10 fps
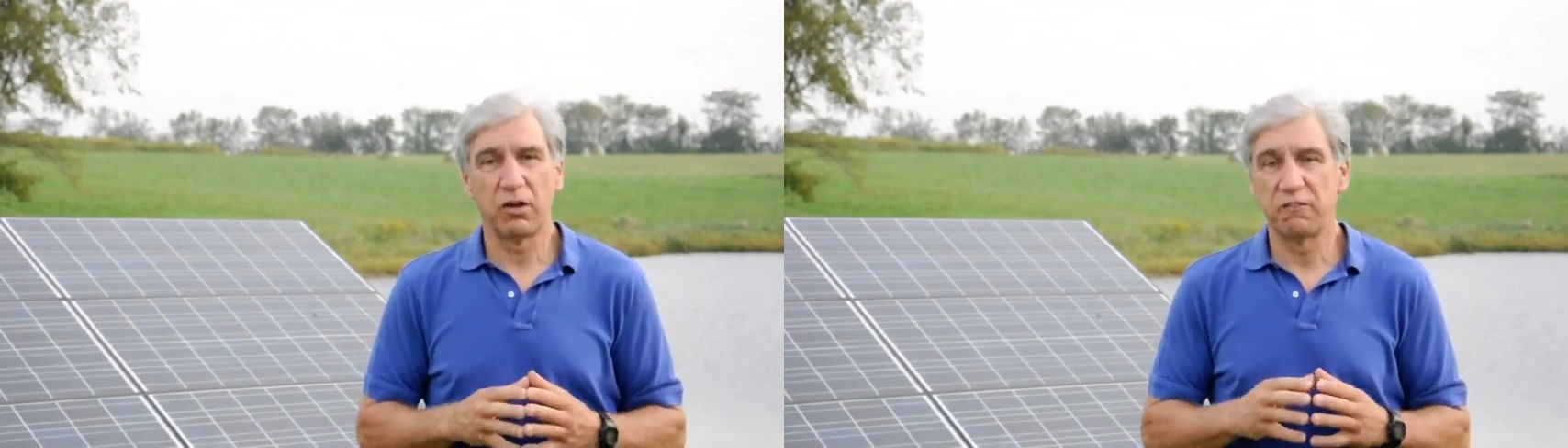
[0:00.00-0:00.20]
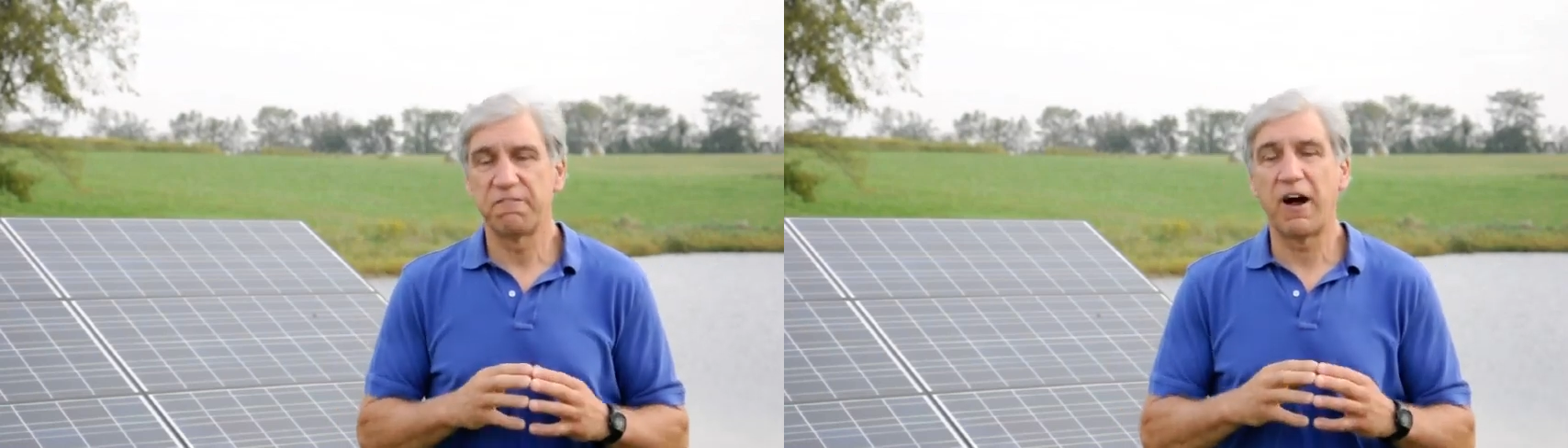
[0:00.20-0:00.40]

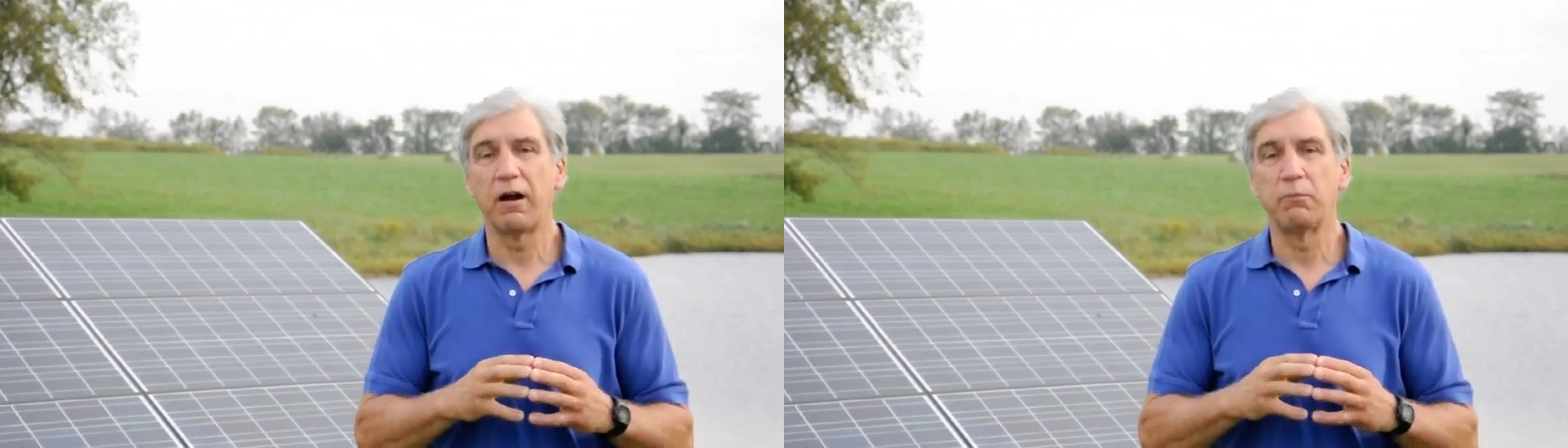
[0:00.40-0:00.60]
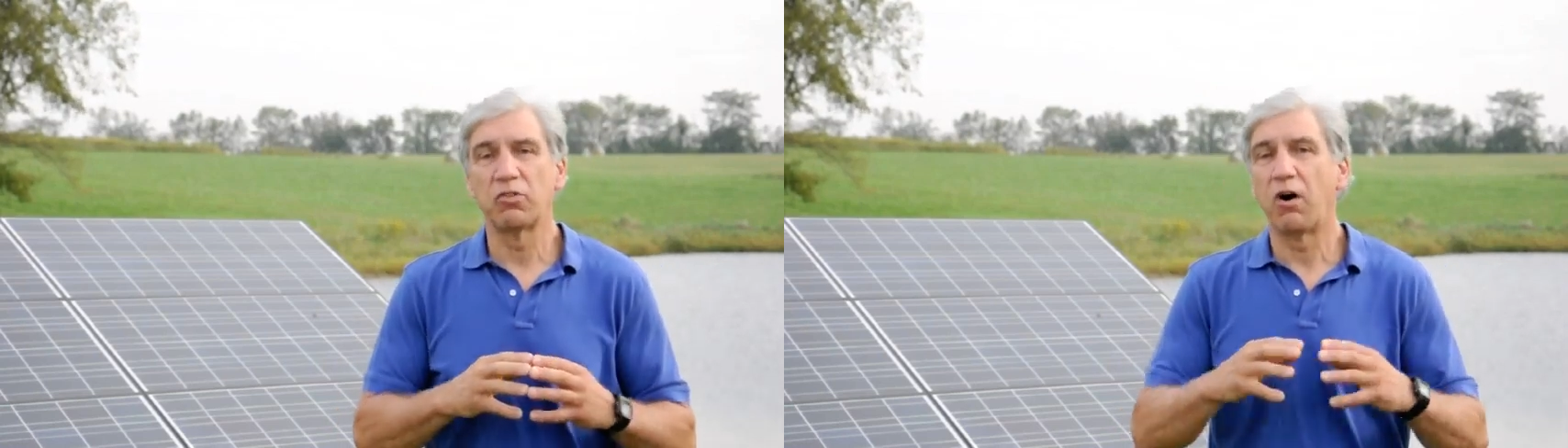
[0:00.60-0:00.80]
on
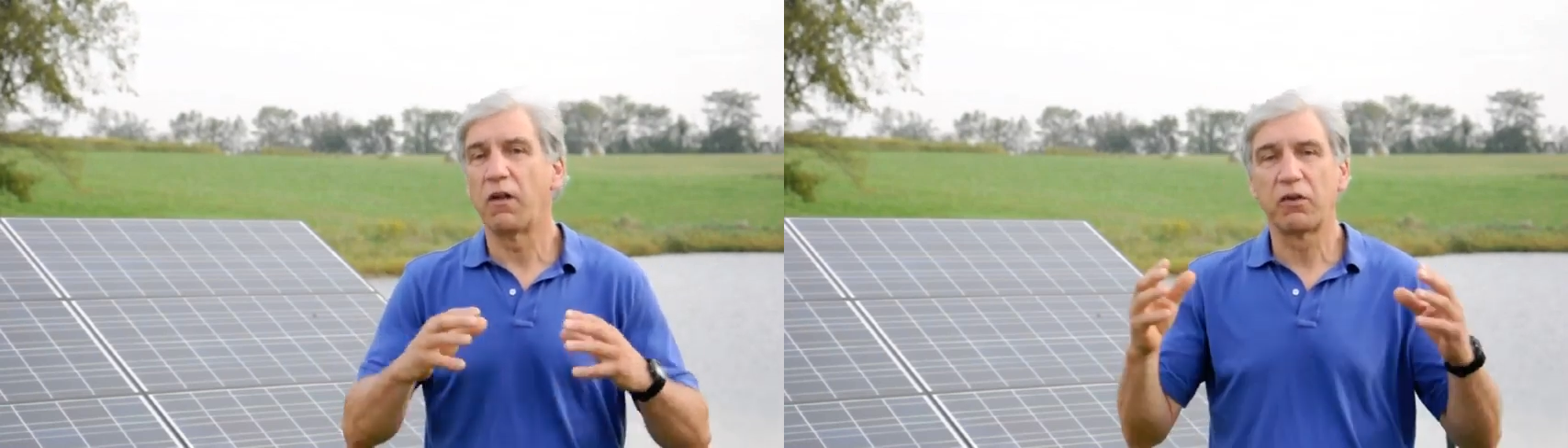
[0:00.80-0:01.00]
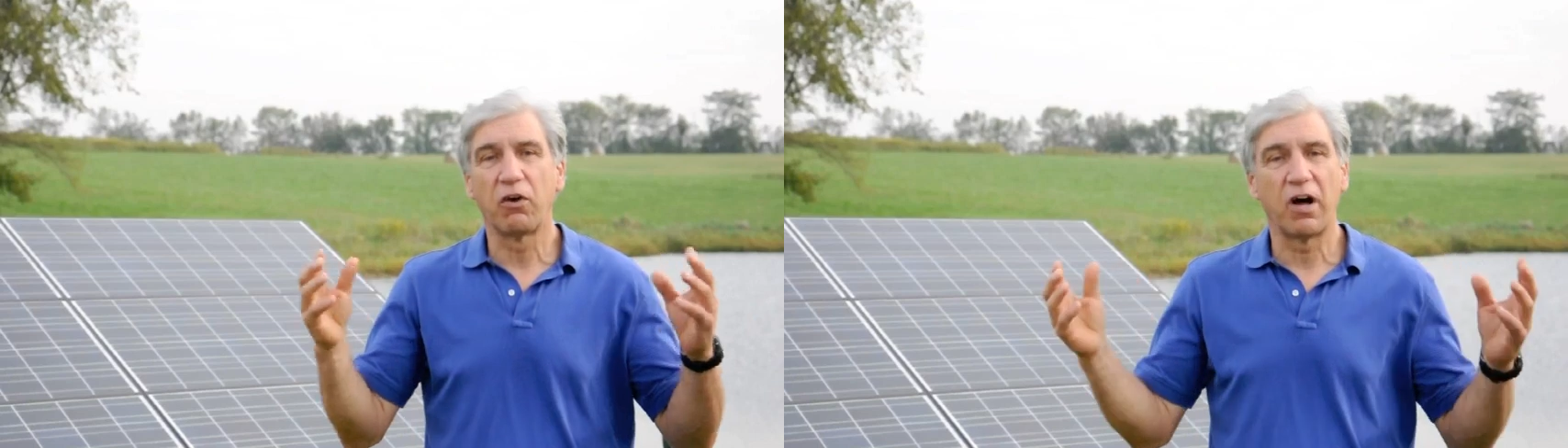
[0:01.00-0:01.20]
farms
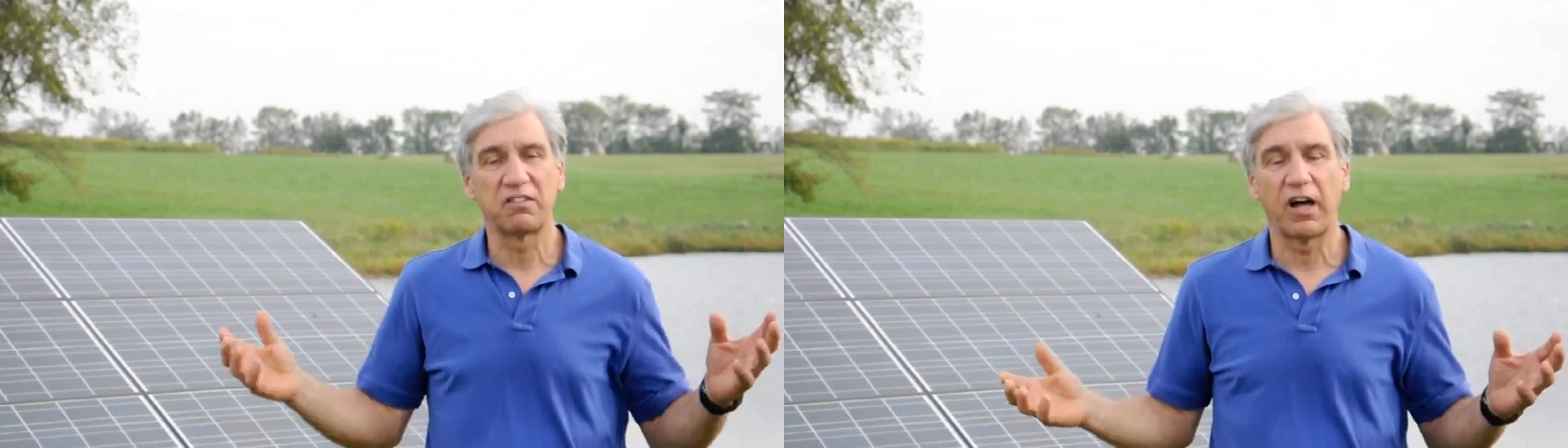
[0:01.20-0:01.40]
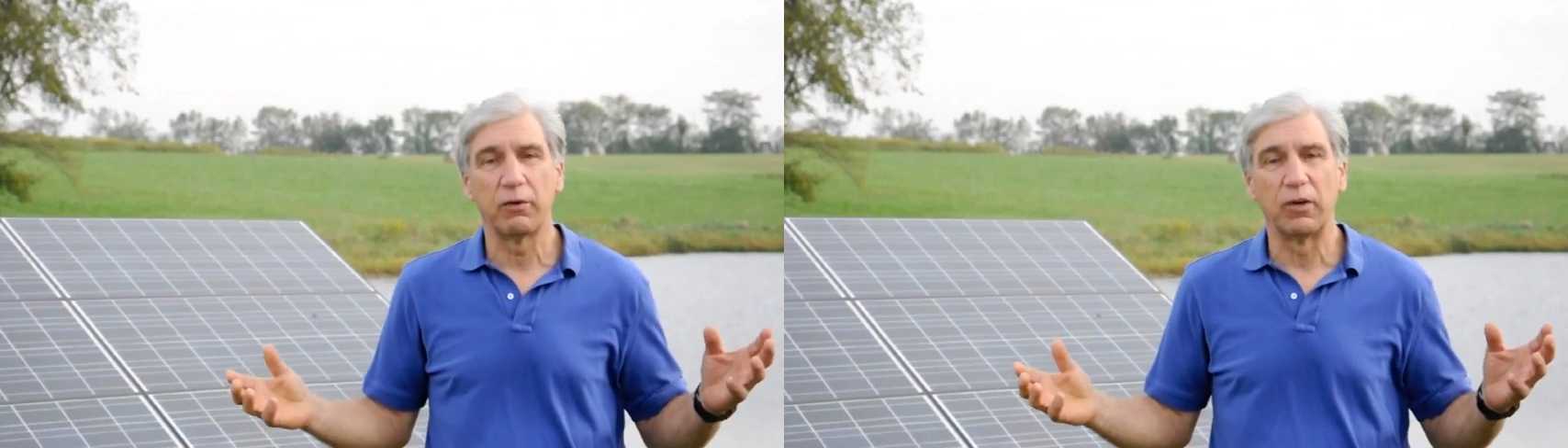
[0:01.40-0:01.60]
all across
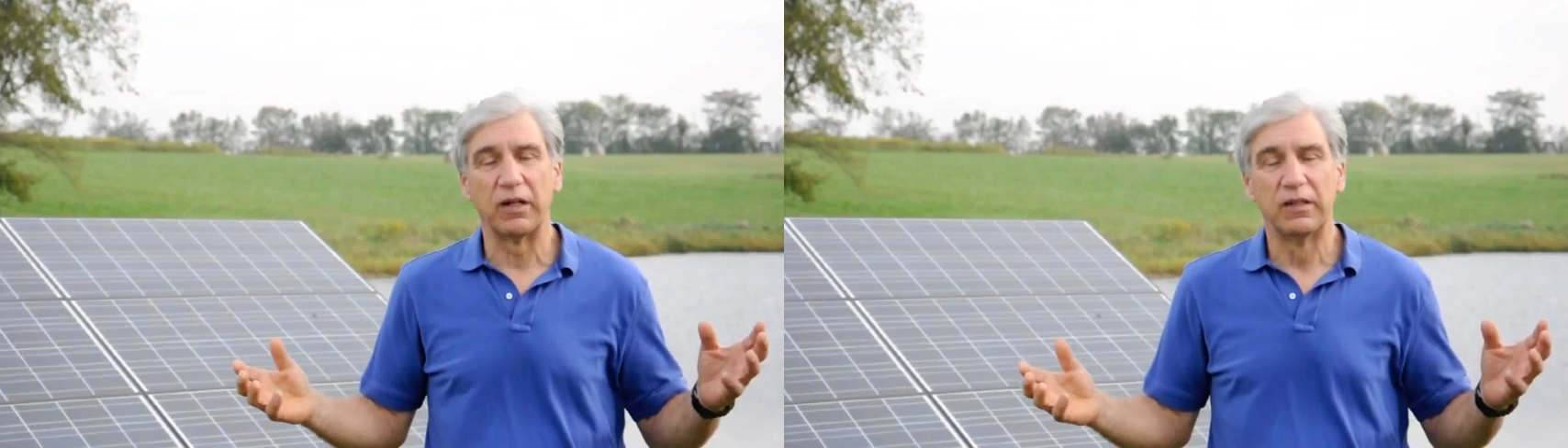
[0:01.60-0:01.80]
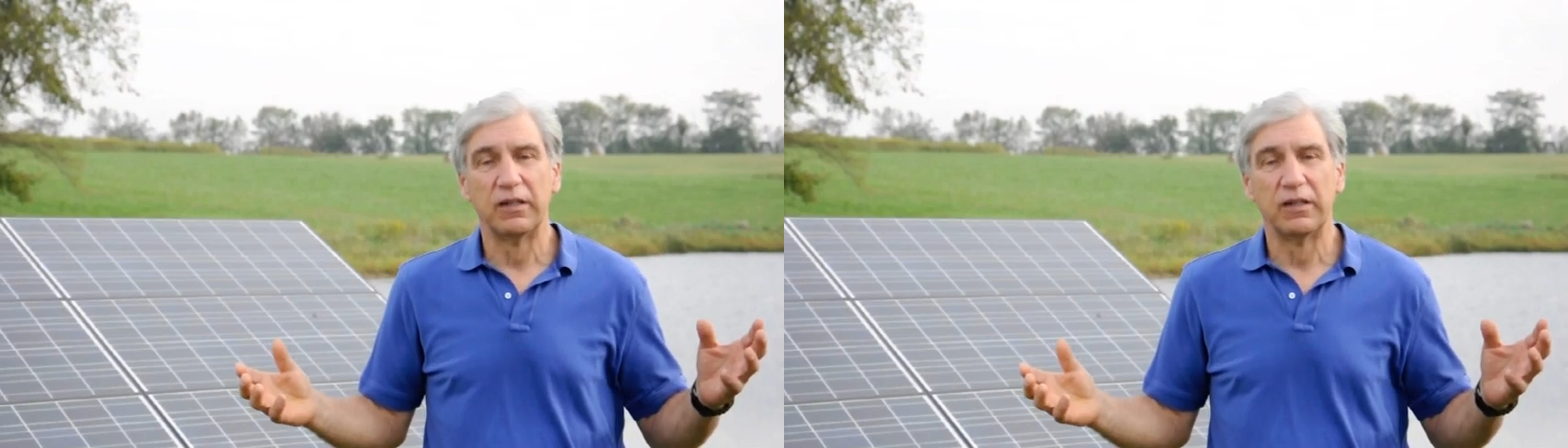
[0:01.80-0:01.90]
Iowa.